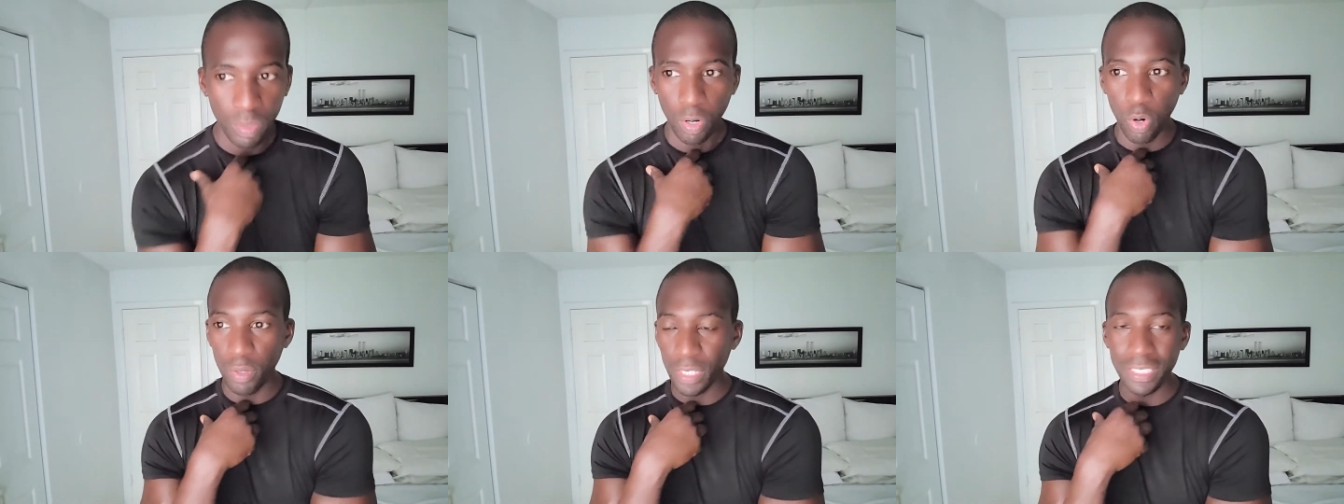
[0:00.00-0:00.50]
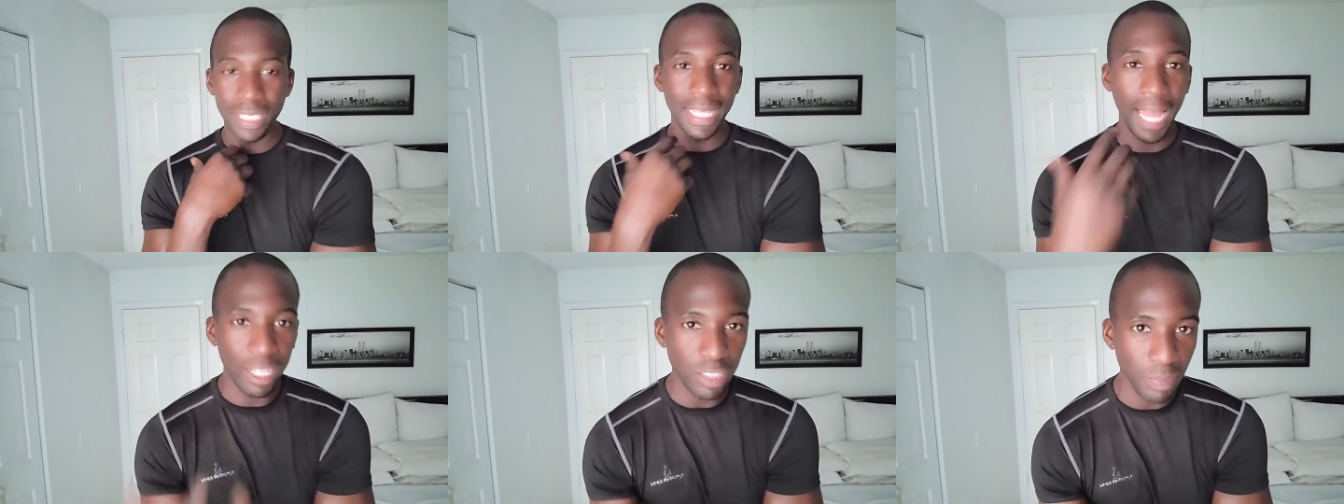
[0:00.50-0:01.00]
or this
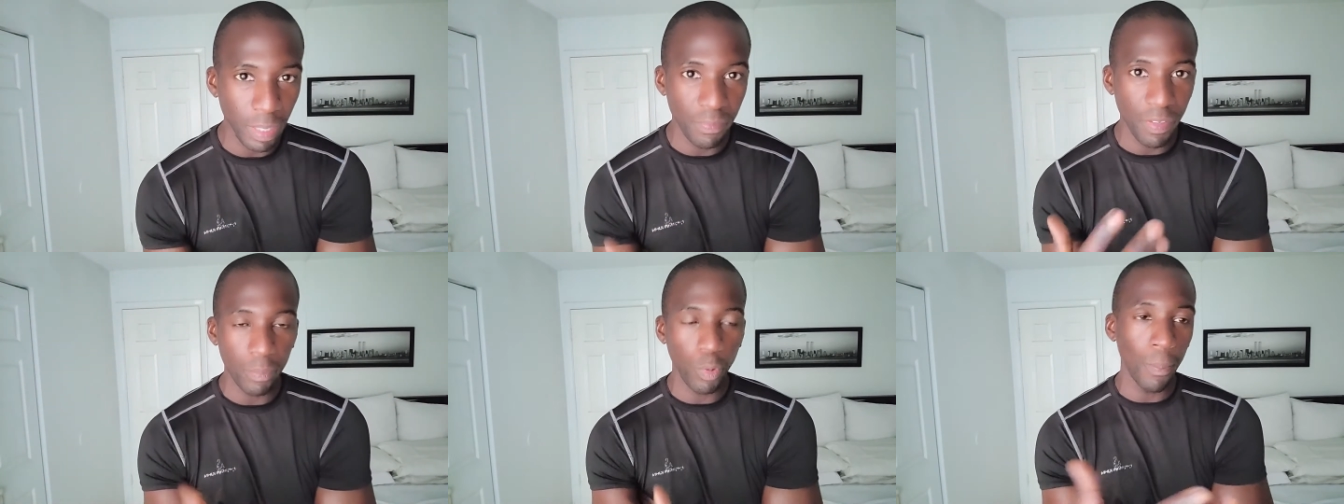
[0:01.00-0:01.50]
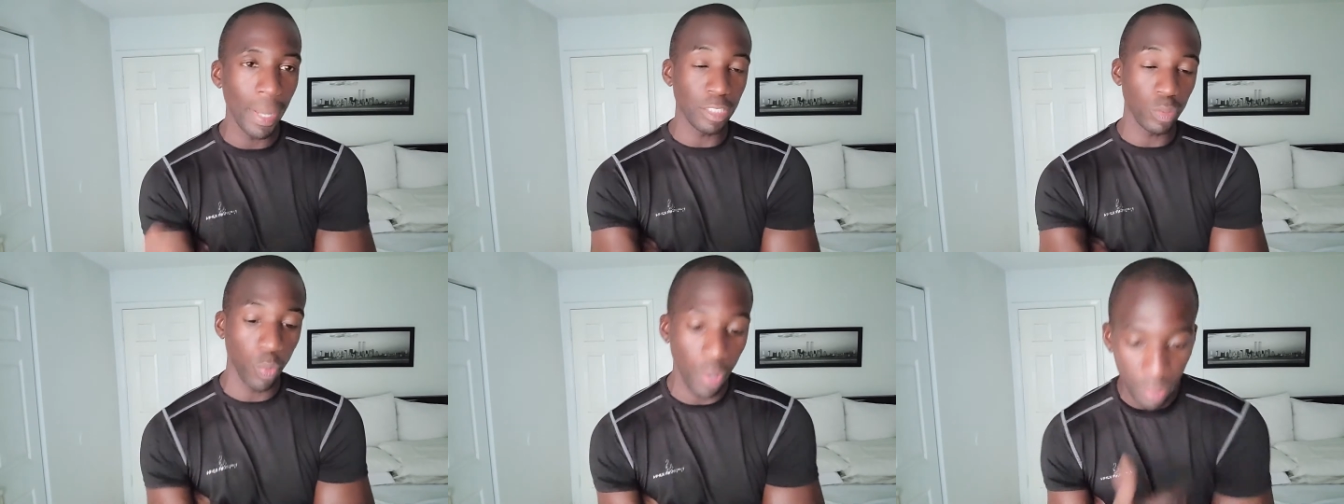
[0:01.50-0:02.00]
announcement of him going back
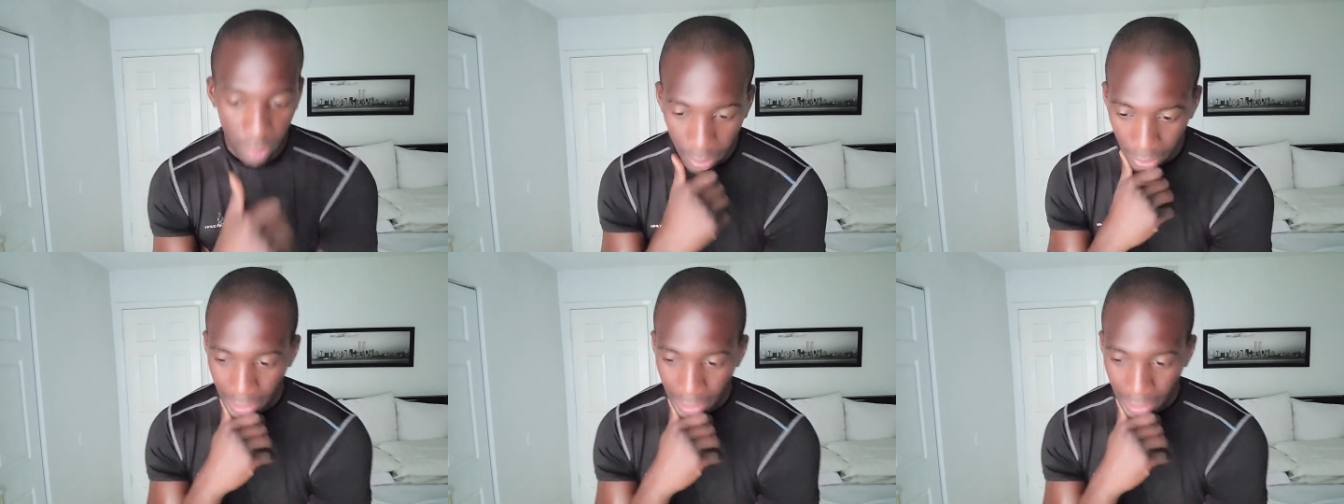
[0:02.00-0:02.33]
to work.